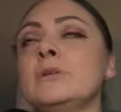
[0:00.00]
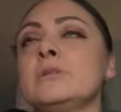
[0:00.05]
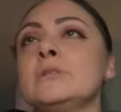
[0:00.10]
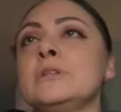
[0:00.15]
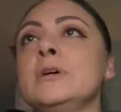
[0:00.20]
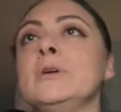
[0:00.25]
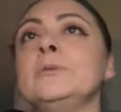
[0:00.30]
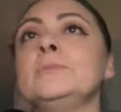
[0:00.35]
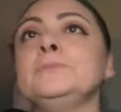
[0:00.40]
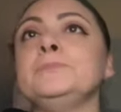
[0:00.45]

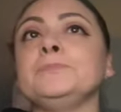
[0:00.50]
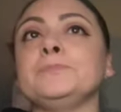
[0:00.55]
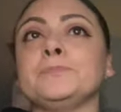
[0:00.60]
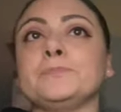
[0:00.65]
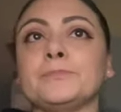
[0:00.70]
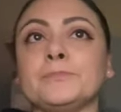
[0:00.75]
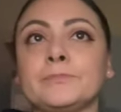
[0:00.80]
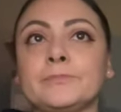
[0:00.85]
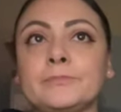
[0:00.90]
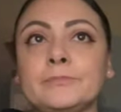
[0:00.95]
So,
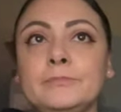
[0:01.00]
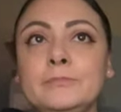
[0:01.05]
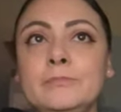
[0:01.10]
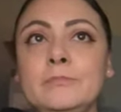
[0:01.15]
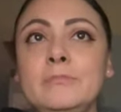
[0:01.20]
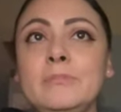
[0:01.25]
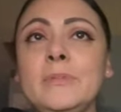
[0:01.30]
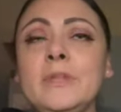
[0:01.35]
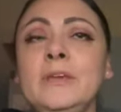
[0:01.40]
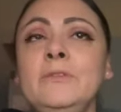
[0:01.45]

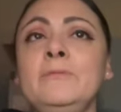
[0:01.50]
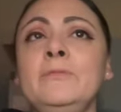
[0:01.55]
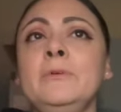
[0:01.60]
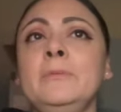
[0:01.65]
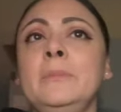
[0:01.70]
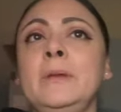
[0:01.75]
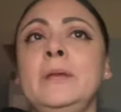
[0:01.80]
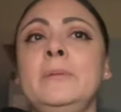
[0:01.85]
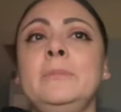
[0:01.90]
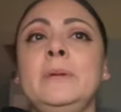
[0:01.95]
and for
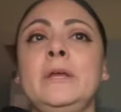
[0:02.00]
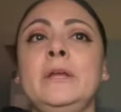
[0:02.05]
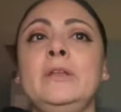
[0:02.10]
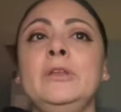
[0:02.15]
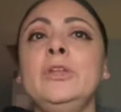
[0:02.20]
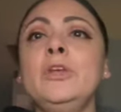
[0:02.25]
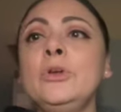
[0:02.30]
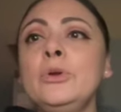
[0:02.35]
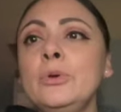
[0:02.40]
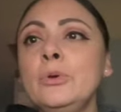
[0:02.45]
me being
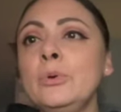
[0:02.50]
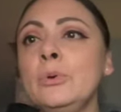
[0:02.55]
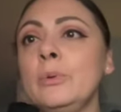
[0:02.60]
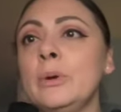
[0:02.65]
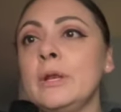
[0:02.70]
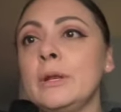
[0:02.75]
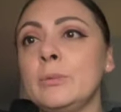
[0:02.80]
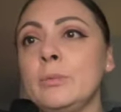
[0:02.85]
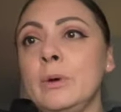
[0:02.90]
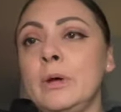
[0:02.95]
new
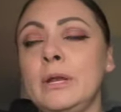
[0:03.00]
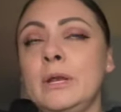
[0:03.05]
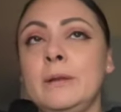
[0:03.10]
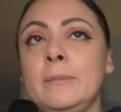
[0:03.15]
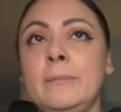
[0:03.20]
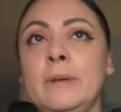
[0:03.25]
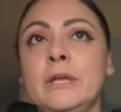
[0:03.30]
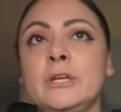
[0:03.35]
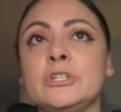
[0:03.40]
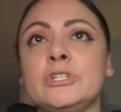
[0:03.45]
and wanting to
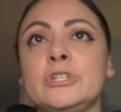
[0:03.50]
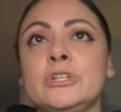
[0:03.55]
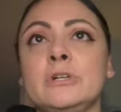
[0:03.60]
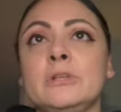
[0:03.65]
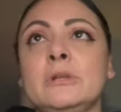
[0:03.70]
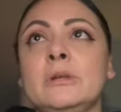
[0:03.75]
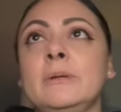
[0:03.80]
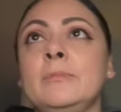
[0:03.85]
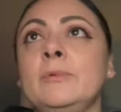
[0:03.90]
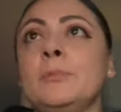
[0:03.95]
make sure
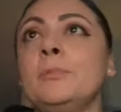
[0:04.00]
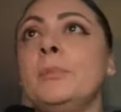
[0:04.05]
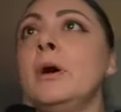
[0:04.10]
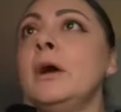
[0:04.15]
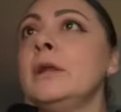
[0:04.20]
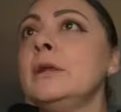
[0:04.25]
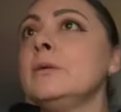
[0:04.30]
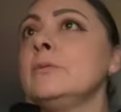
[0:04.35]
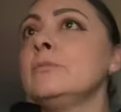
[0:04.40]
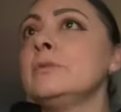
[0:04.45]
that I'm
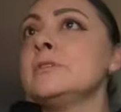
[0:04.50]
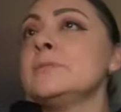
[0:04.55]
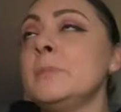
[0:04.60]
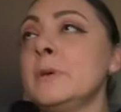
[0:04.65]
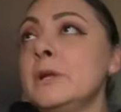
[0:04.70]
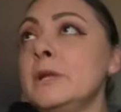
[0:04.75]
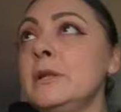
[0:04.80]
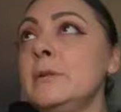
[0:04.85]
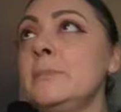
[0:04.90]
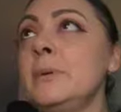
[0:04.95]
rep-
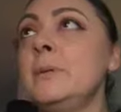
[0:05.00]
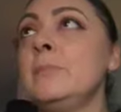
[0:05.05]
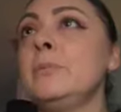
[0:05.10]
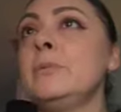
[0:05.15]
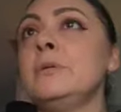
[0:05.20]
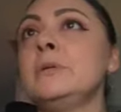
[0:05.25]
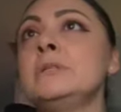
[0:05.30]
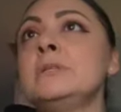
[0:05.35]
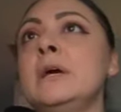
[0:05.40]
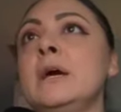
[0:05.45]
responding to
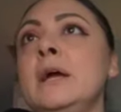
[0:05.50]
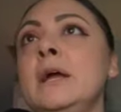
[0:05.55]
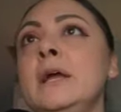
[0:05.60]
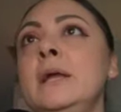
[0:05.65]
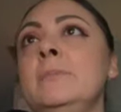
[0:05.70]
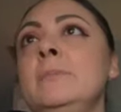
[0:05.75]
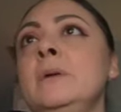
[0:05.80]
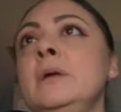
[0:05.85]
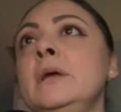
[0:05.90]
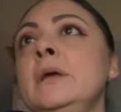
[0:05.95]
people in
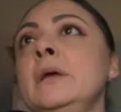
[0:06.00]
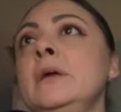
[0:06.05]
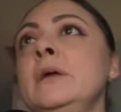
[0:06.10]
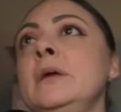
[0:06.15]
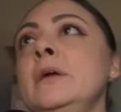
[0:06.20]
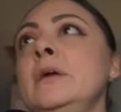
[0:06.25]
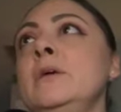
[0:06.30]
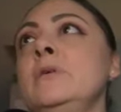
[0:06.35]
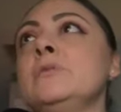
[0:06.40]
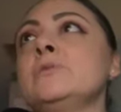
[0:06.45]
time,
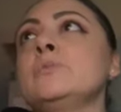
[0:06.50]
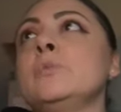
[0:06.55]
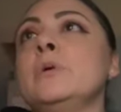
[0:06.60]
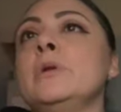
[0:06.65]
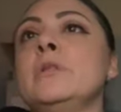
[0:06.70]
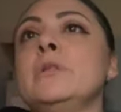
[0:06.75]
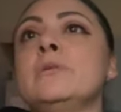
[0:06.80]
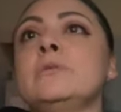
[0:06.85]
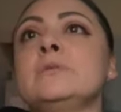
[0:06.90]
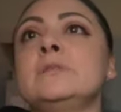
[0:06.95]
it was
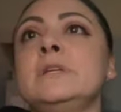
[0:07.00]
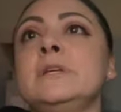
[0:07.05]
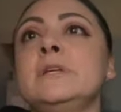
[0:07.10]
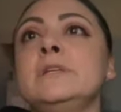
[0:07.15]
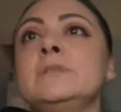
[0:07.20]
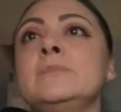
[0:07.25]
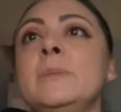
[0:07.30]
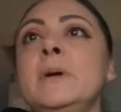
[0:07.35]
one of those things.